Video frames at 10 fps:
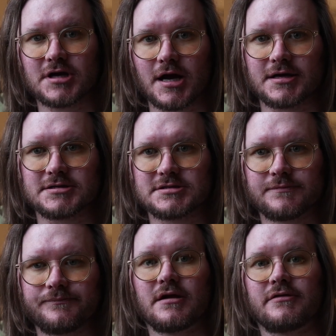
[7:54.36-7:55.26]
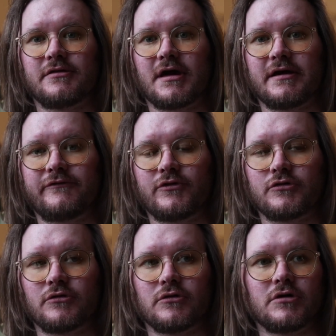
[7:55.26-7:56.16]
dies. That if
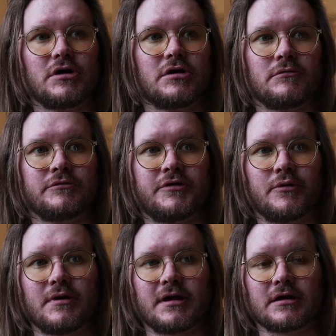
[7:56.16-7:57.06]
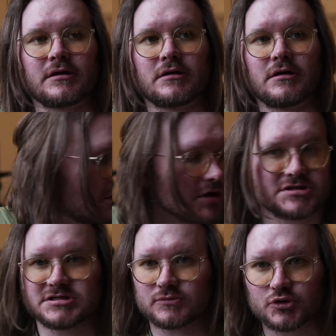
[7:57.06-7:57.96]
you're doing
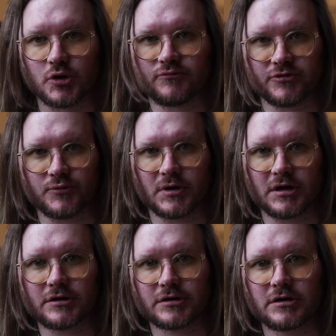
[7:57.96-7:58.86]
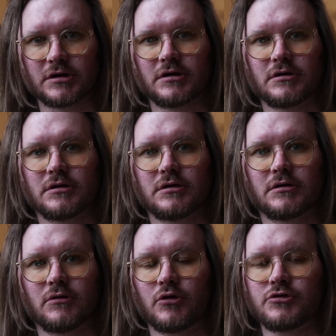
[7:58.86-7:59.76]
custom corporate work,
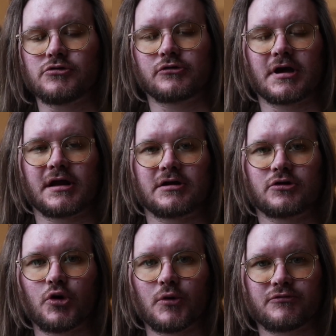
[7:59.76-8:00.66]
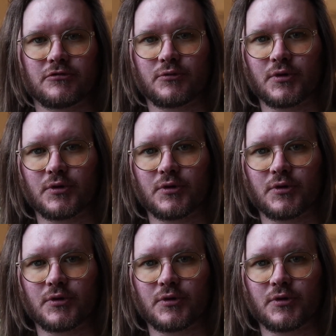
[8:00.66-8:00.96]
or you're getting corporate